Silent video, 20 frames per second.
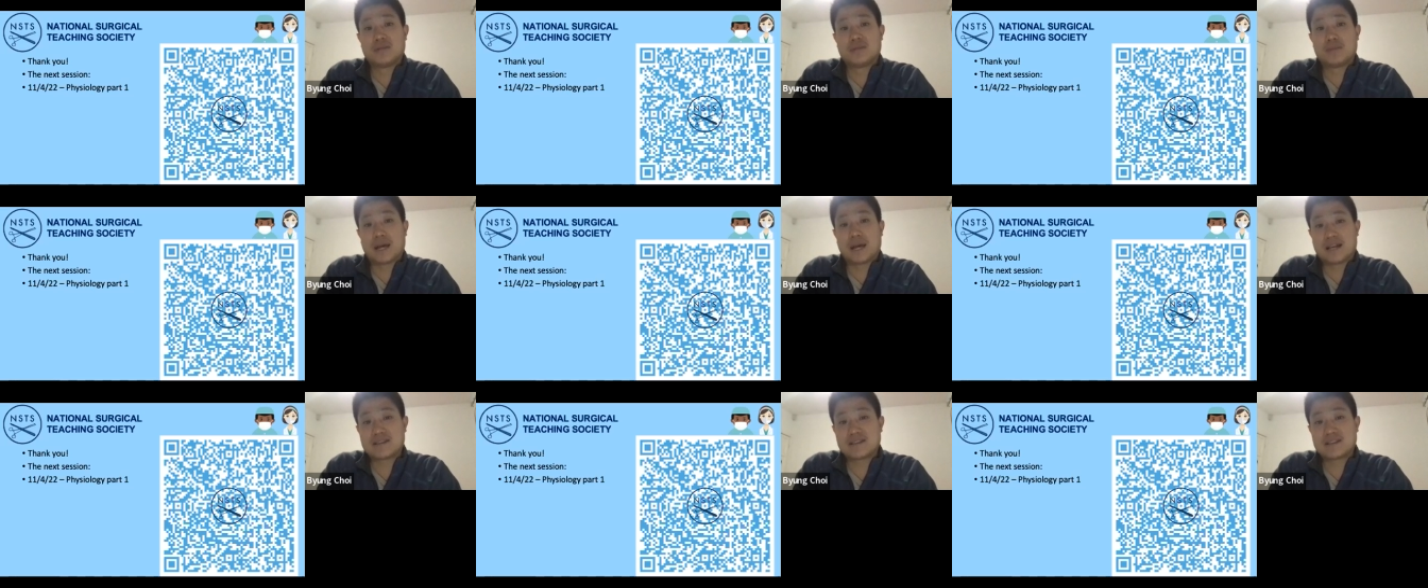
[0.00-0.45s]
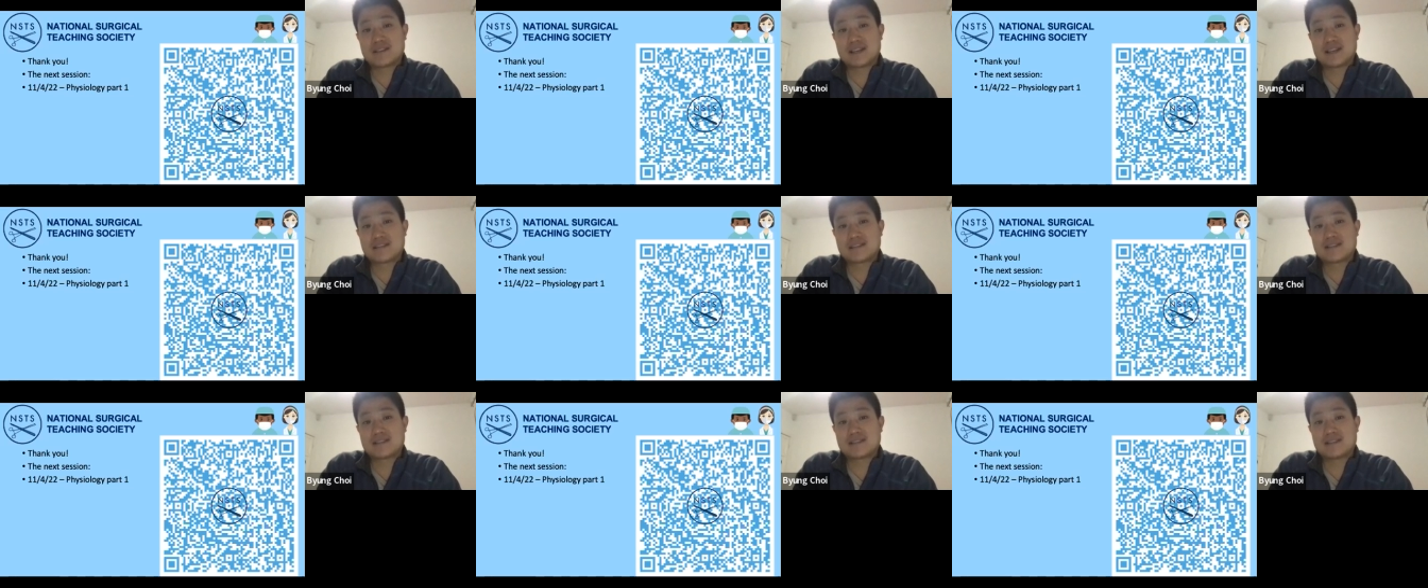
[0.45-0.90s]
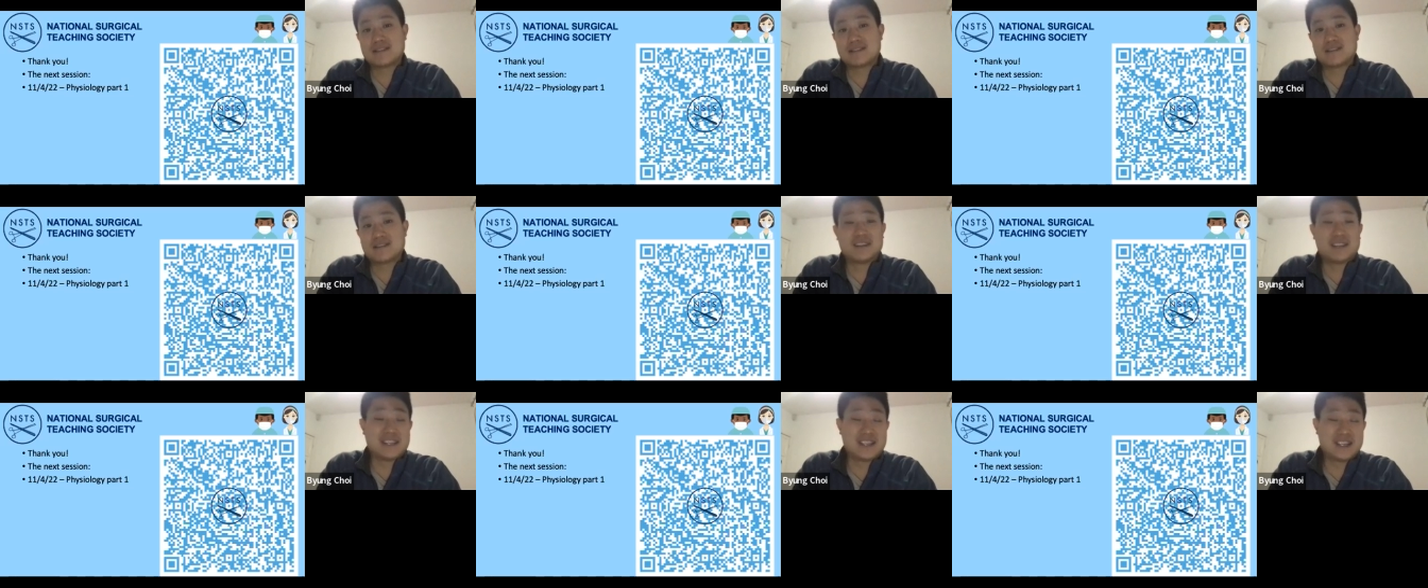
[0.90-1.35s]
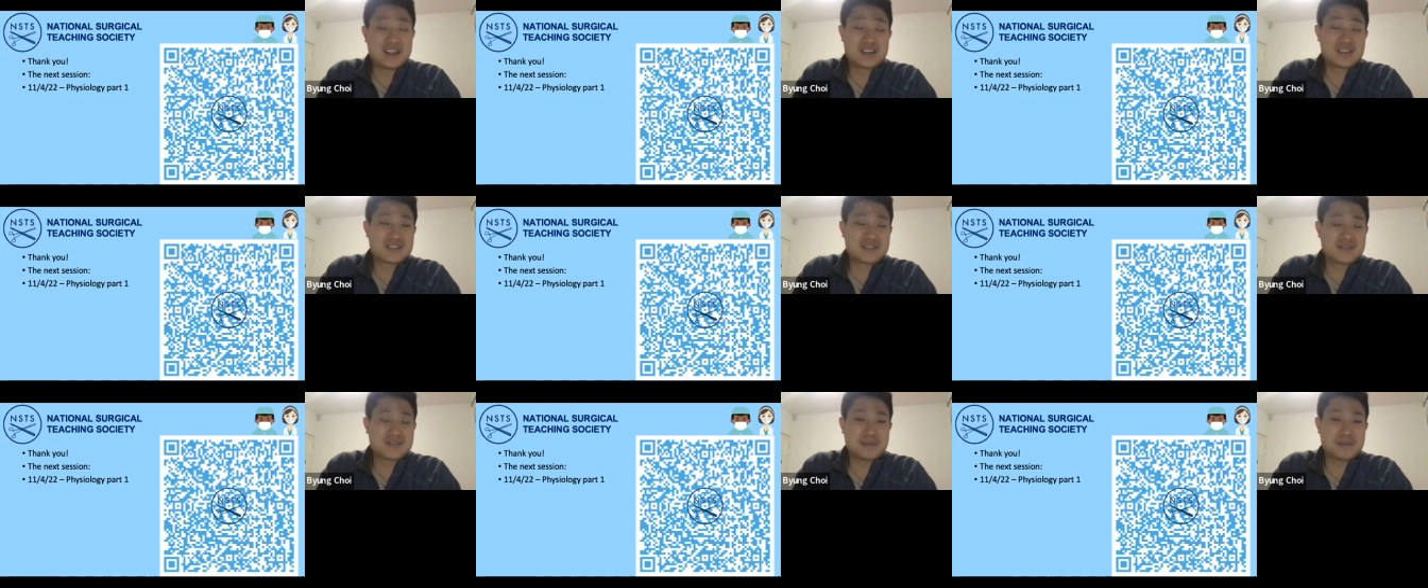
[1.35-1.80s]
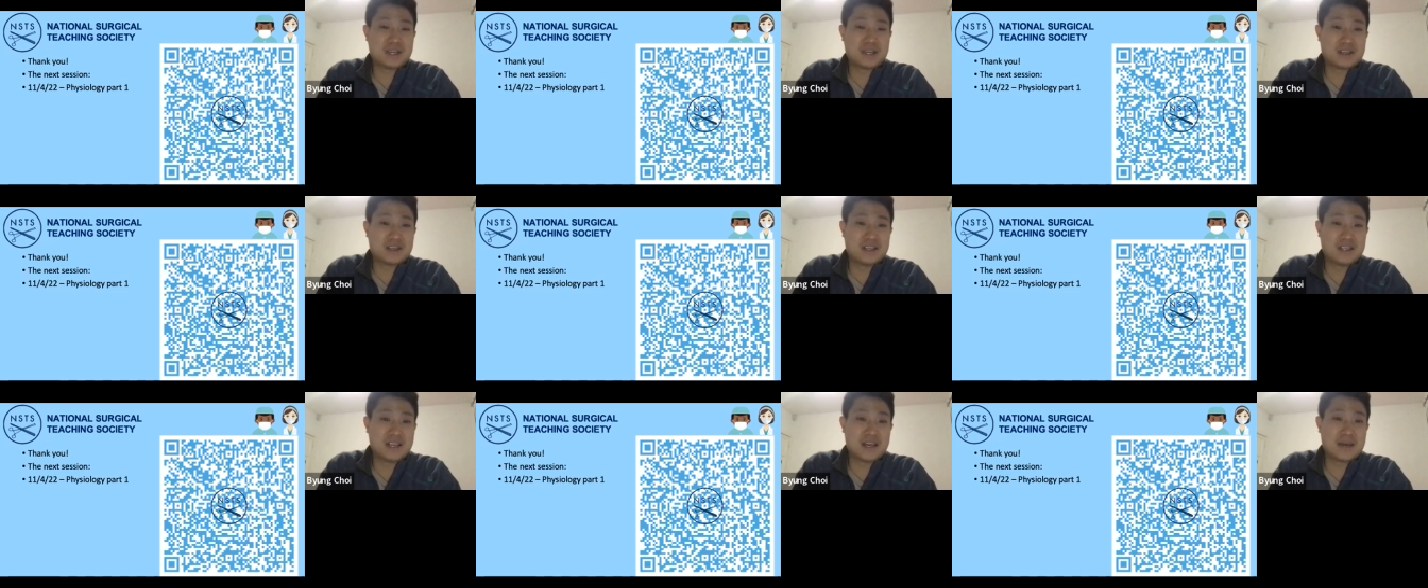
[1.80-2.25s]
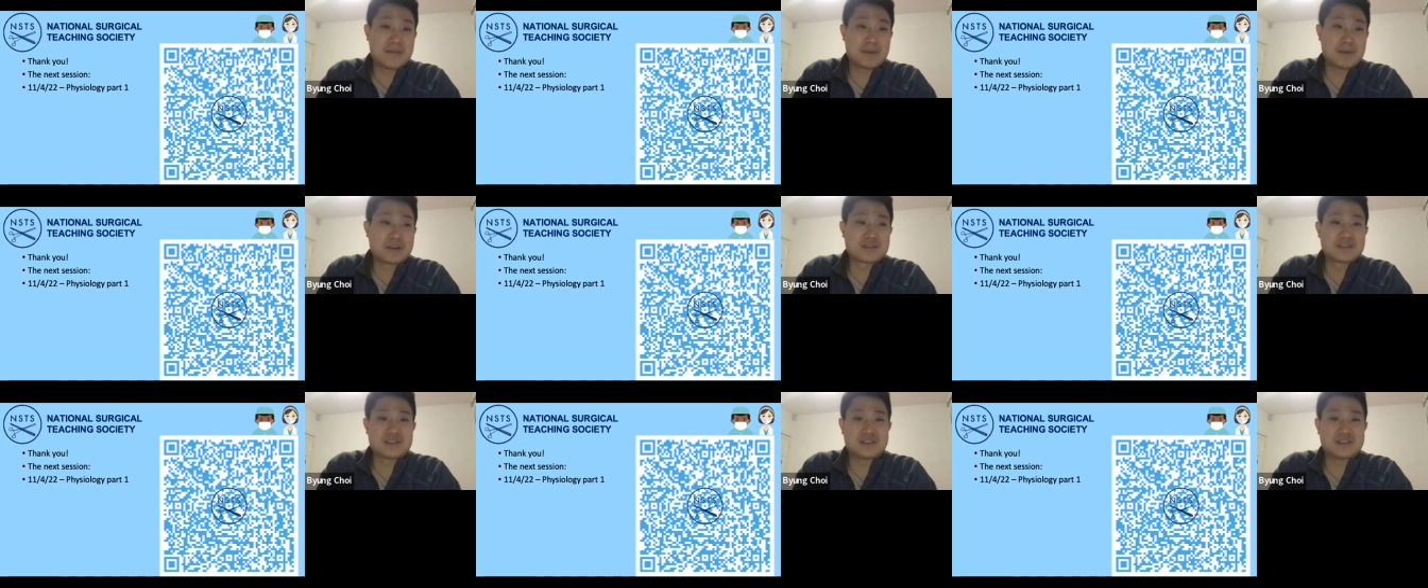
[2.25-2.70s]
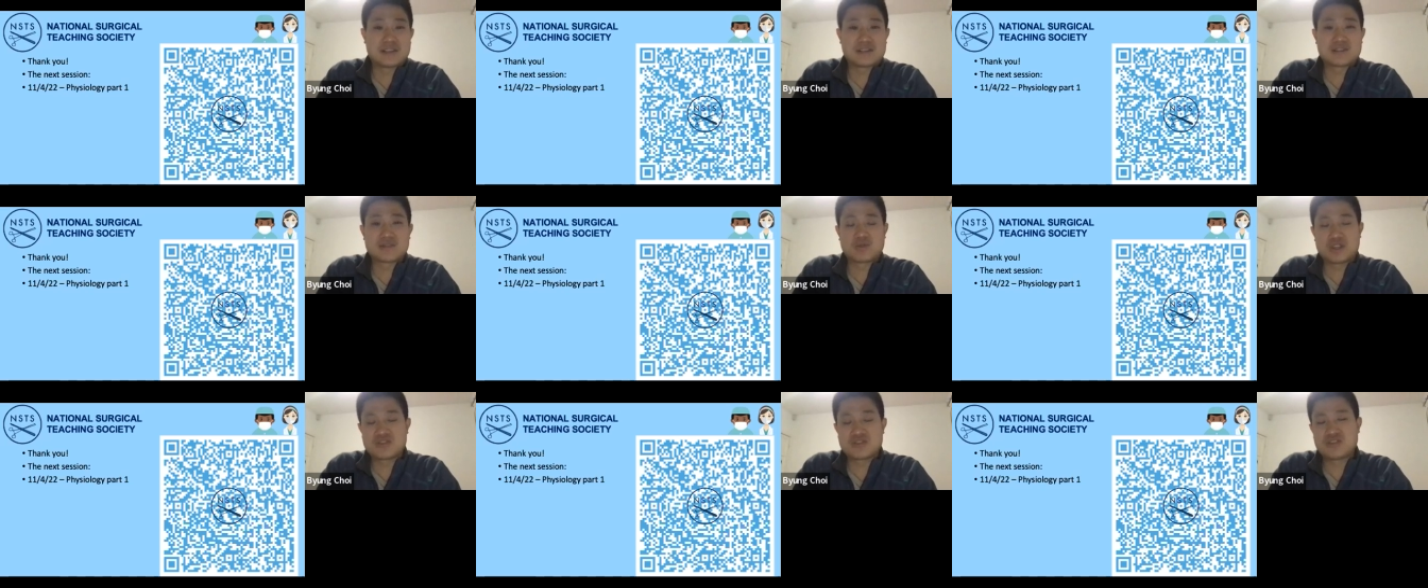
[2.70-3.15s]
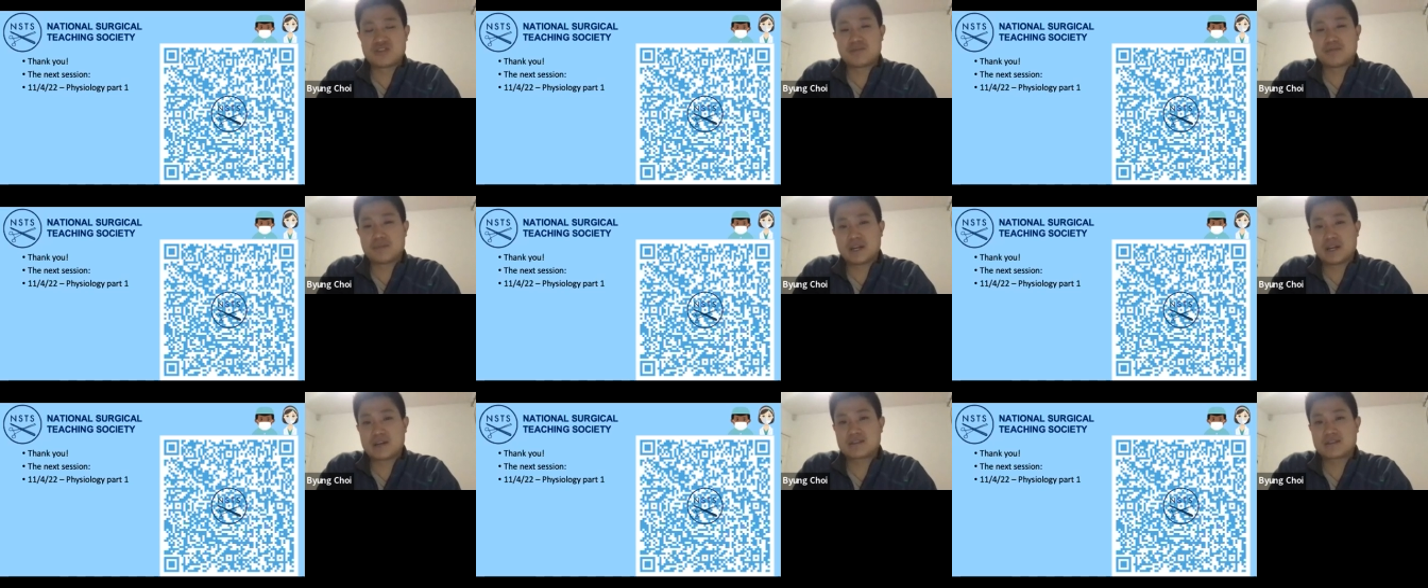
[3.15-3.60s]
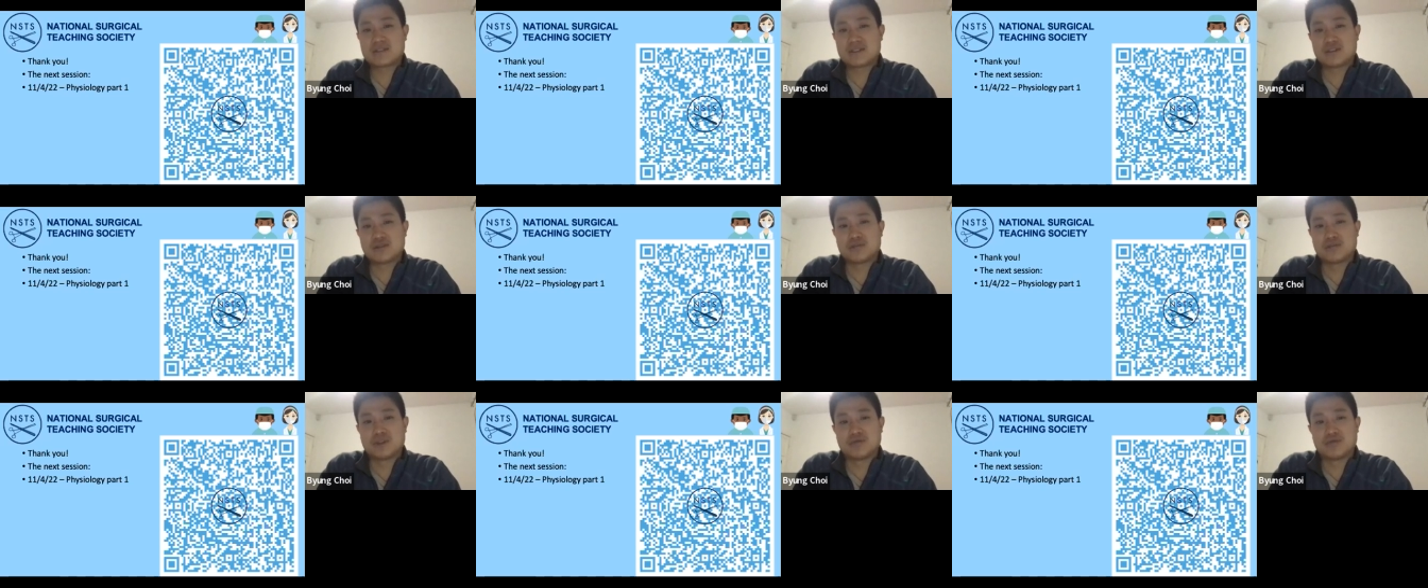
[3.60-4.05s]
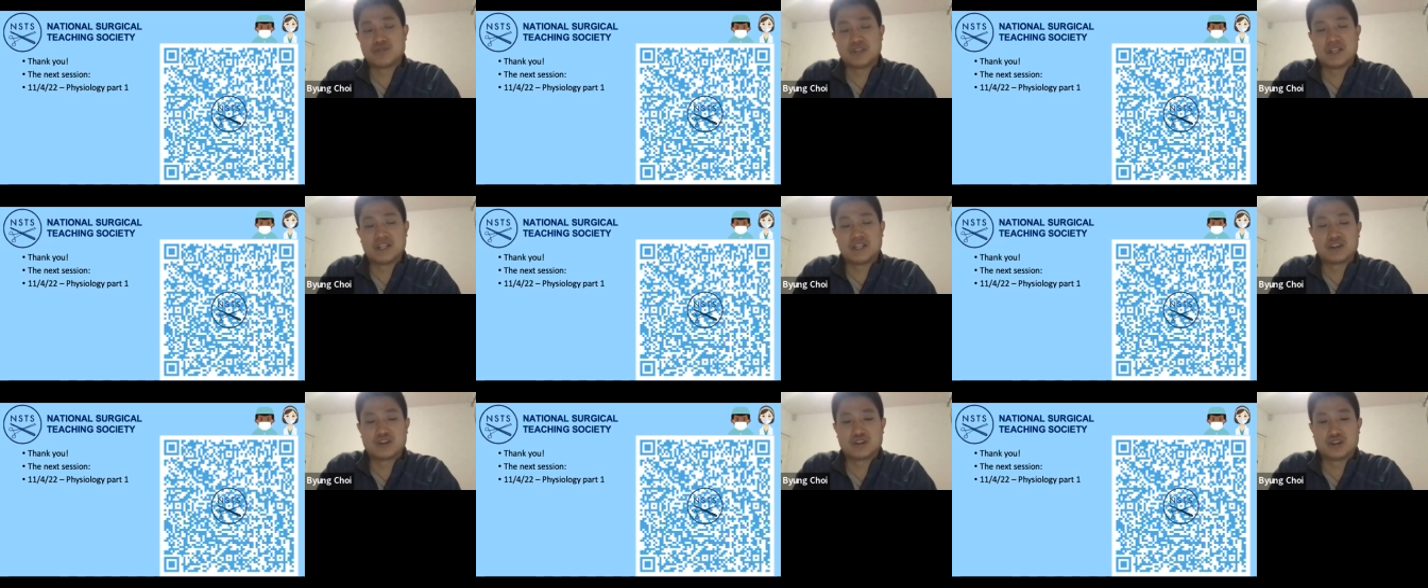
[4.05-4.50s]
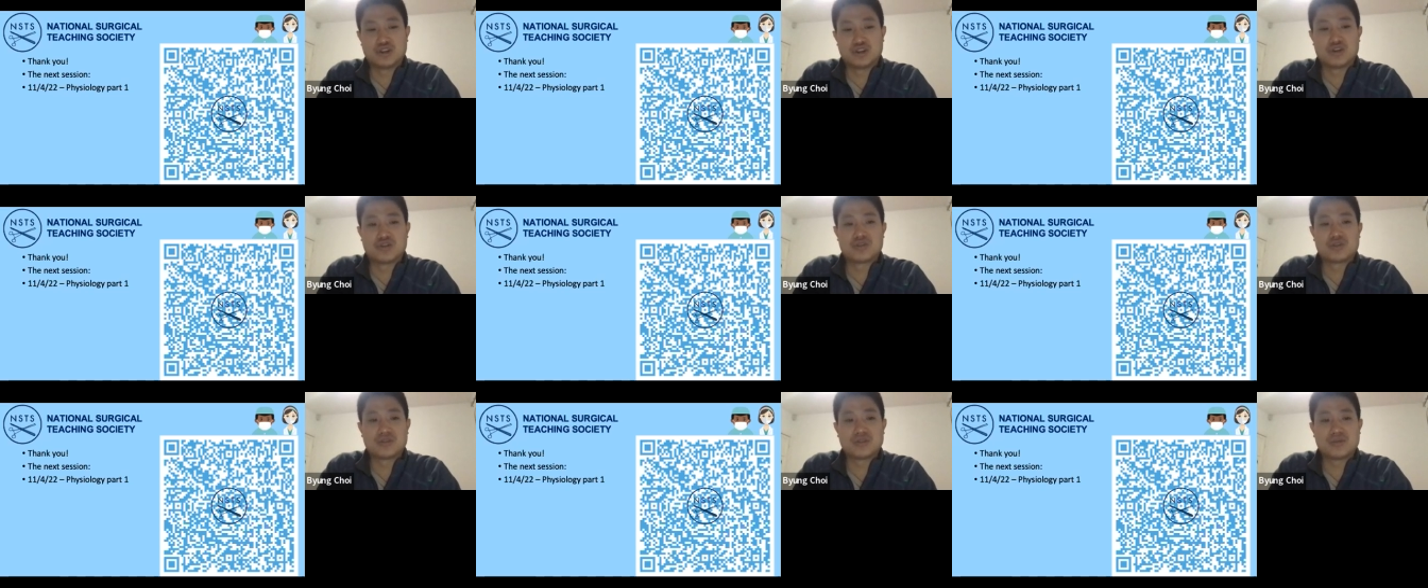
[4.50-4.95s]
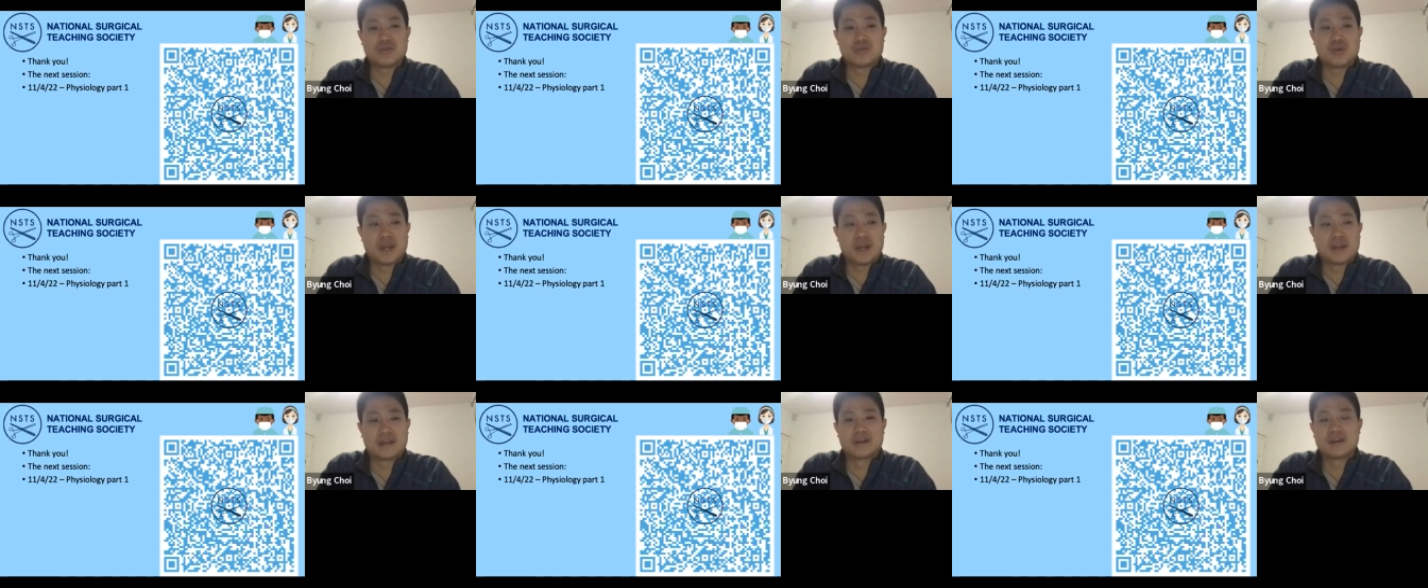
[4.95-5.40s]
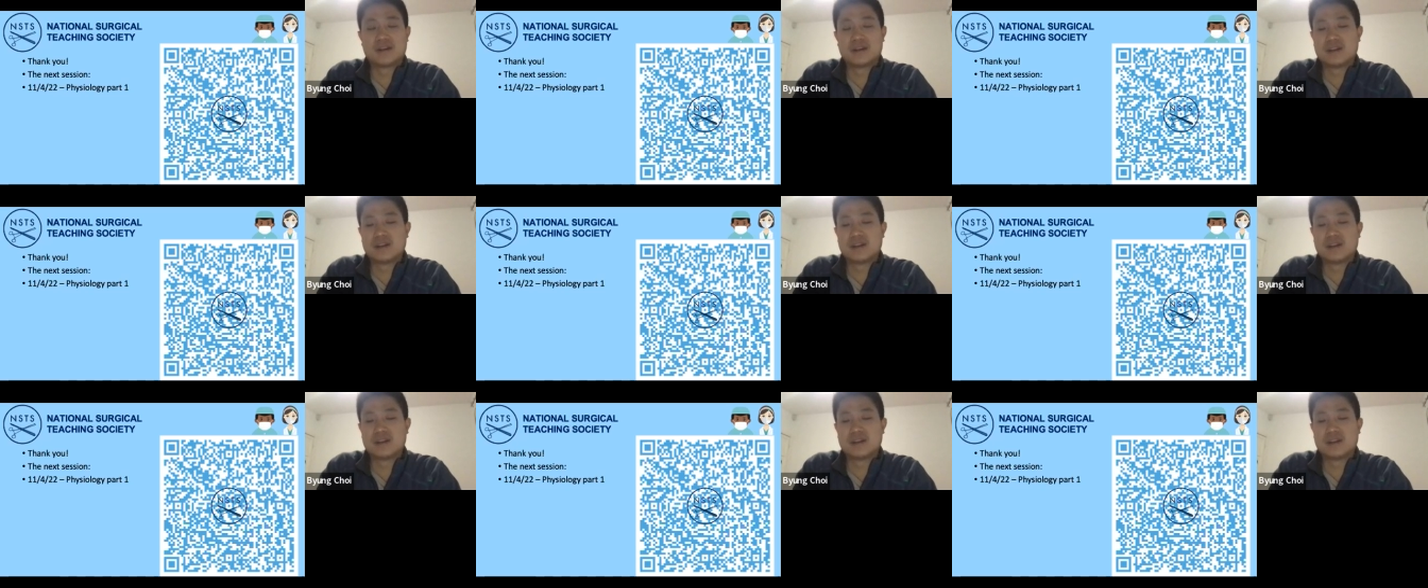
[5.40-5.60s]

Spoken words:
past test and EMRCS question banks, it'll be a really good way.